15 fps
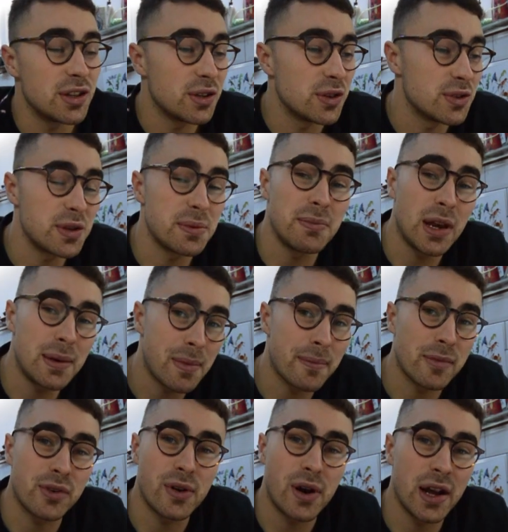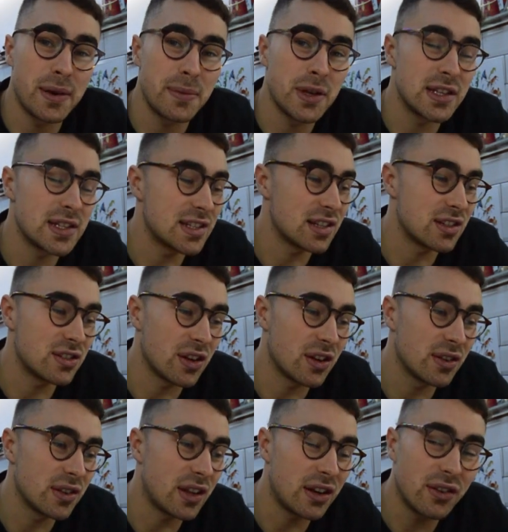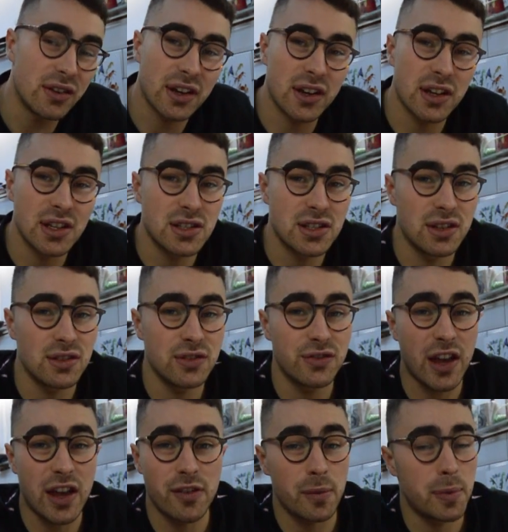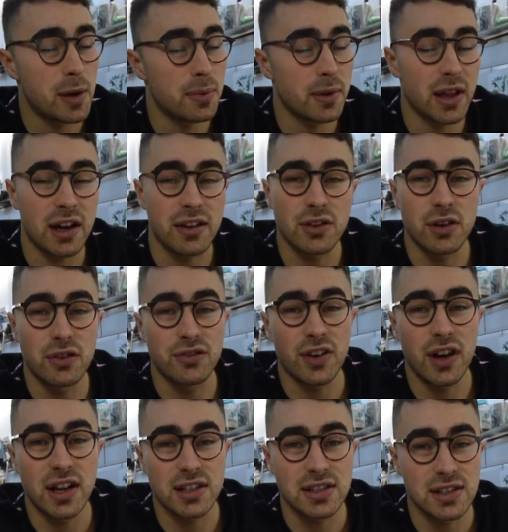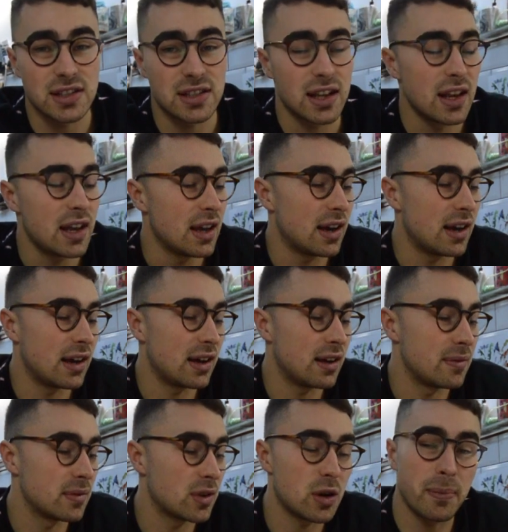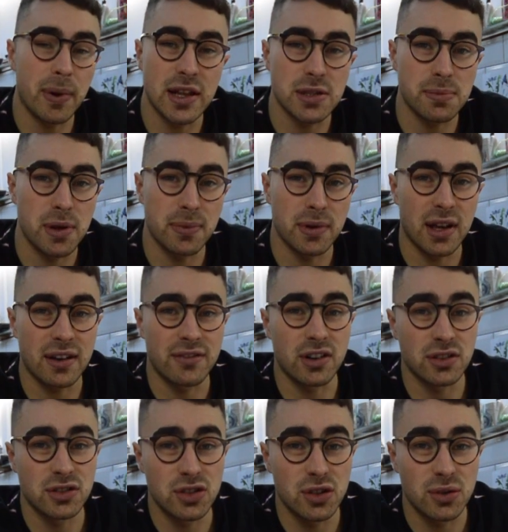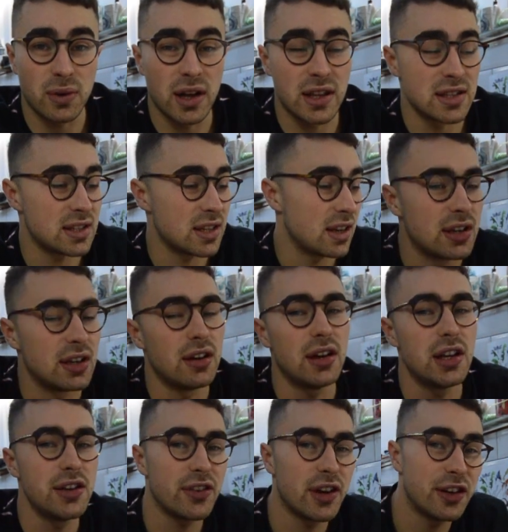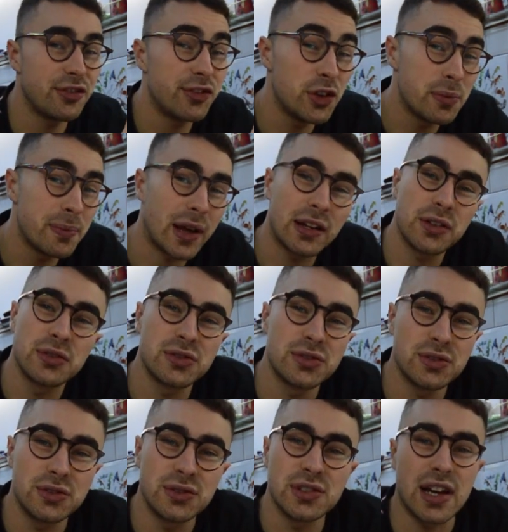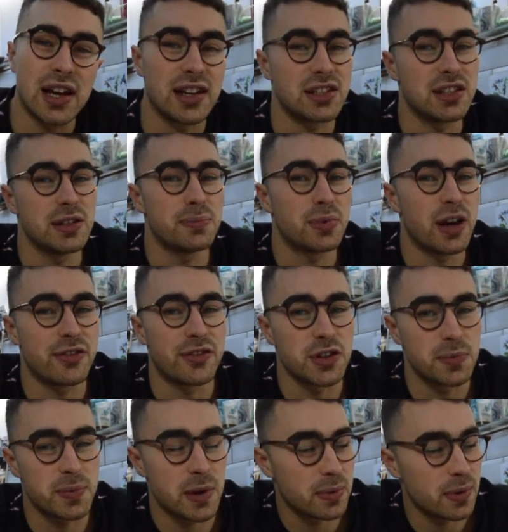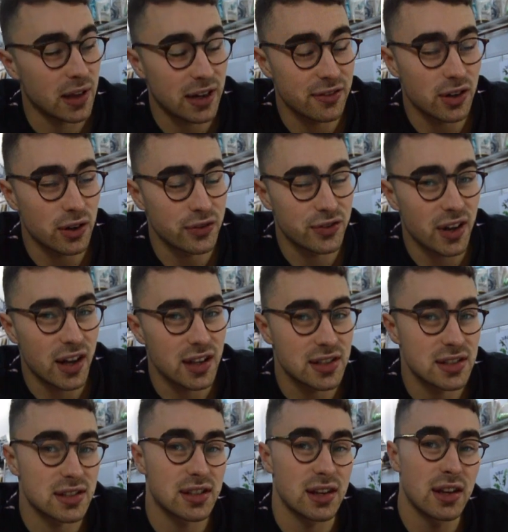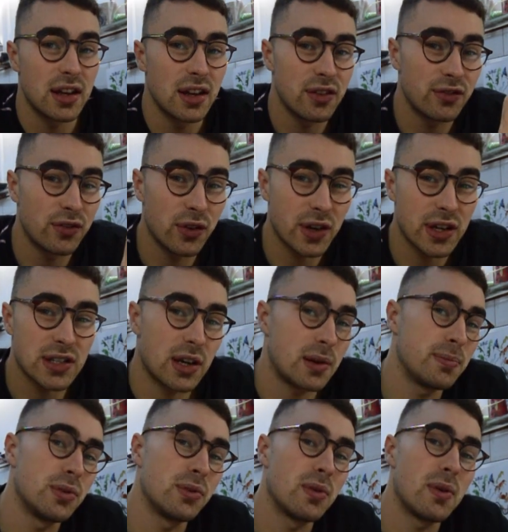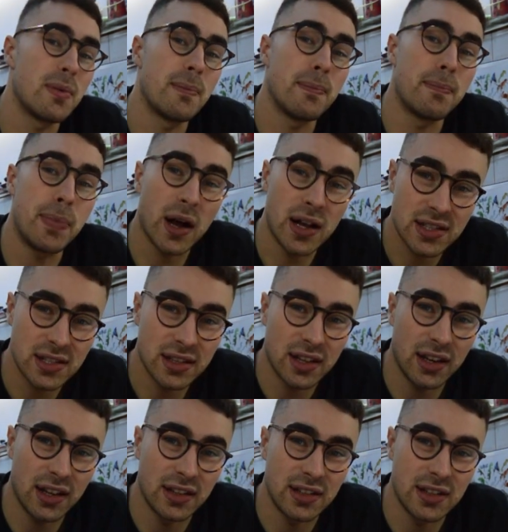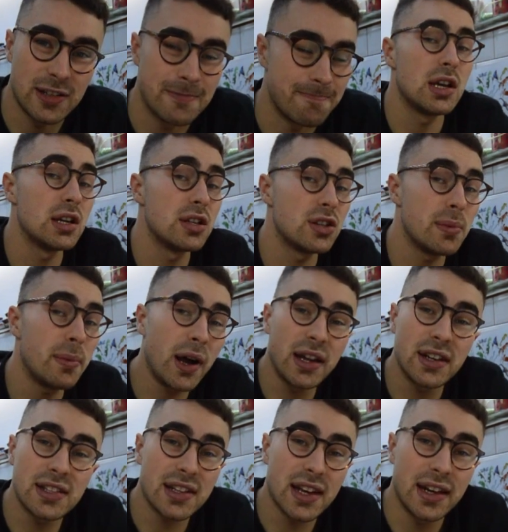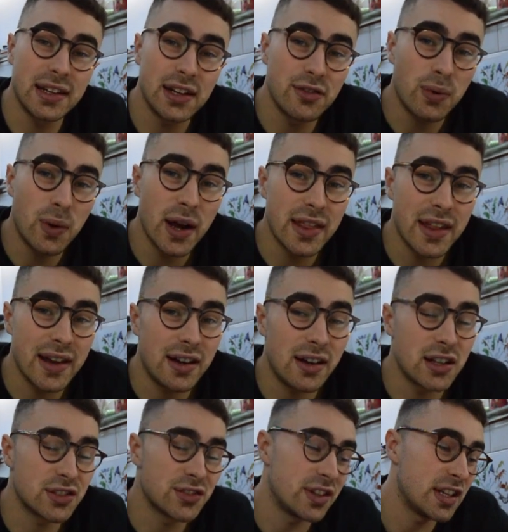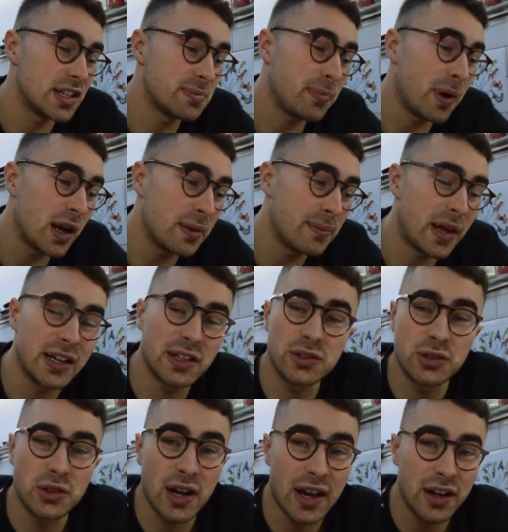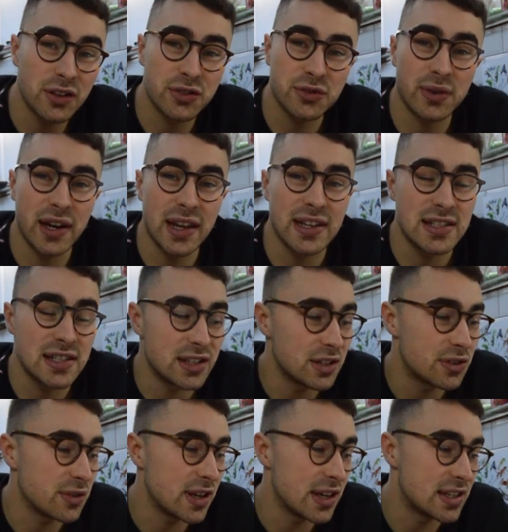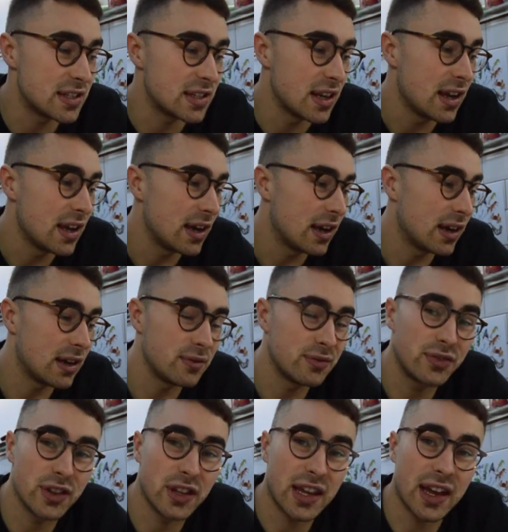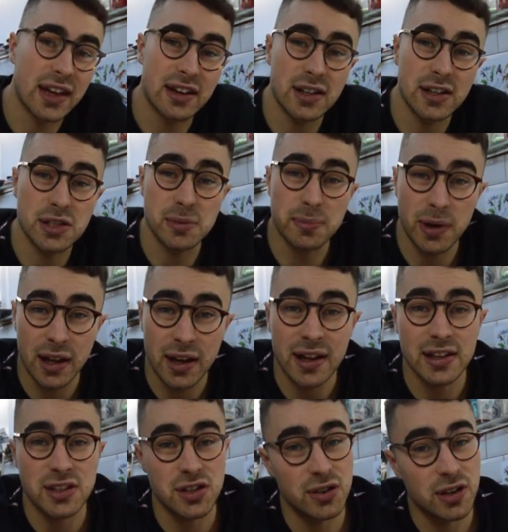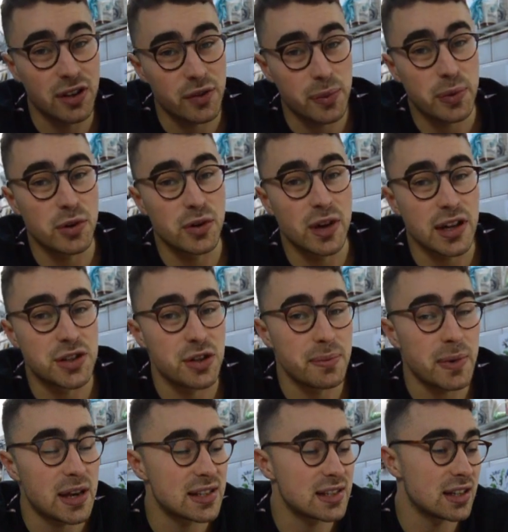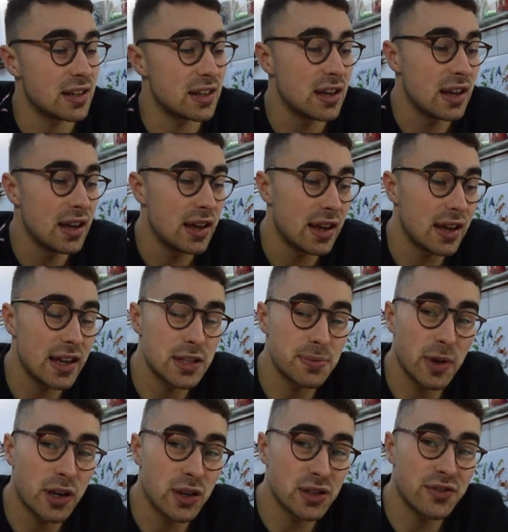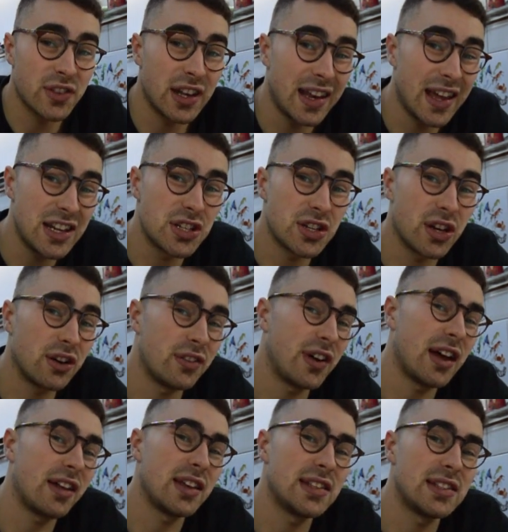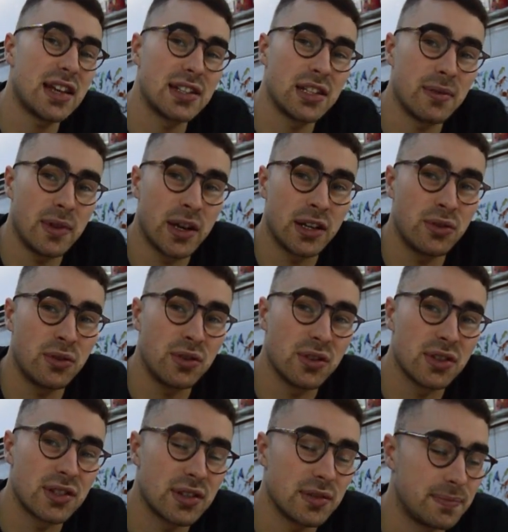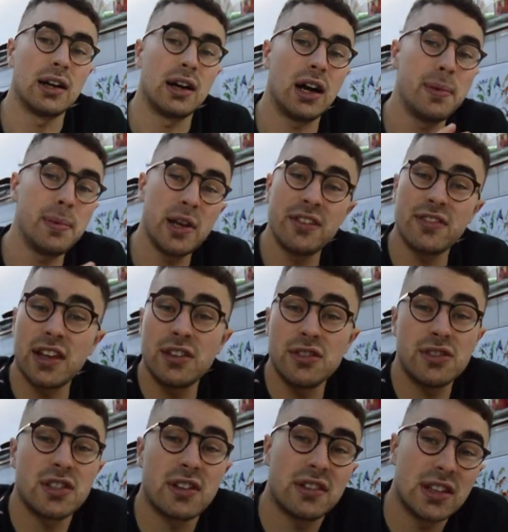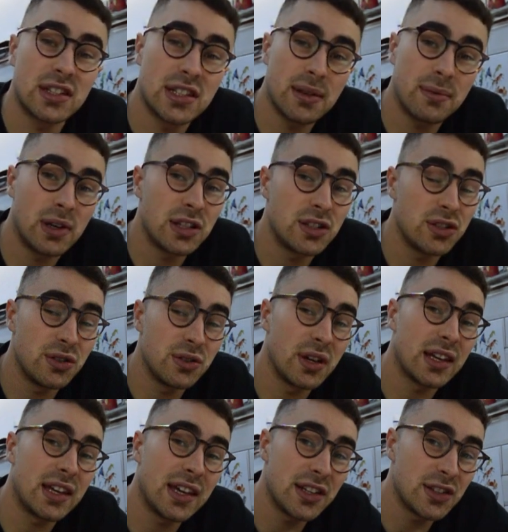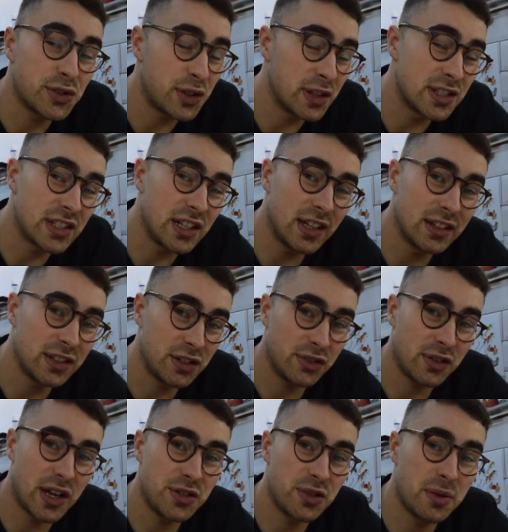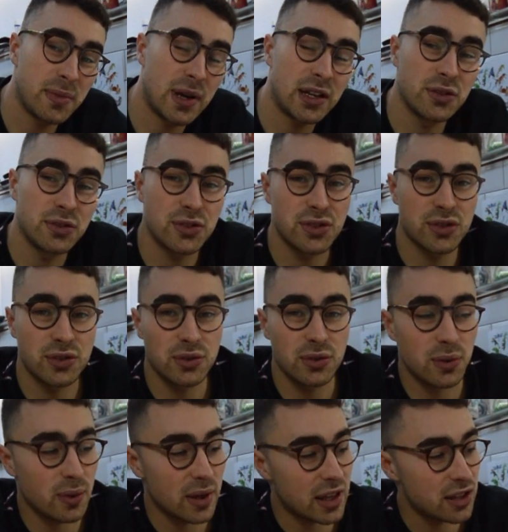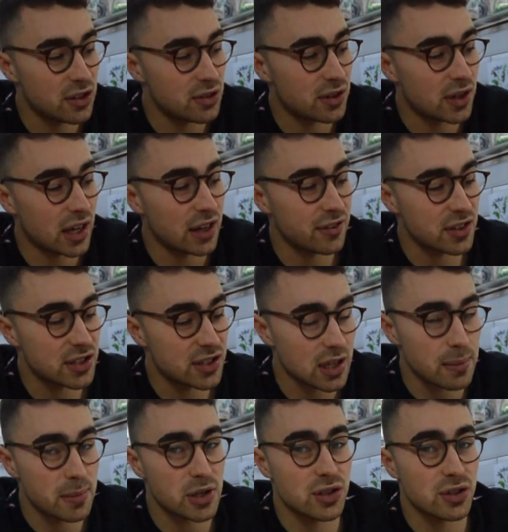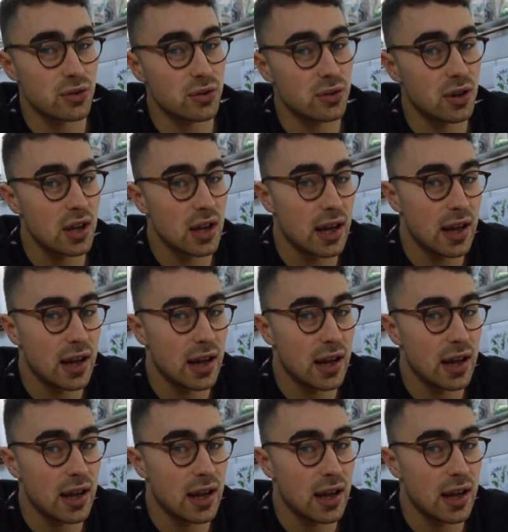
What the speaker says: use minimum requirements, so they're not going to favour people that have got firsts compared to people that have got 2-1s. Only very few medical schools actually preference people that have got firsts, for example, Barts in the London. So my understanding of why they ask for these biomedical or health related degrees for the candidates applying to Liverpool Graduate Medicine is because of the nature of how they set up their course. I believe they do something similar to King's College London Graduate Medical School, where they do kind of a summer school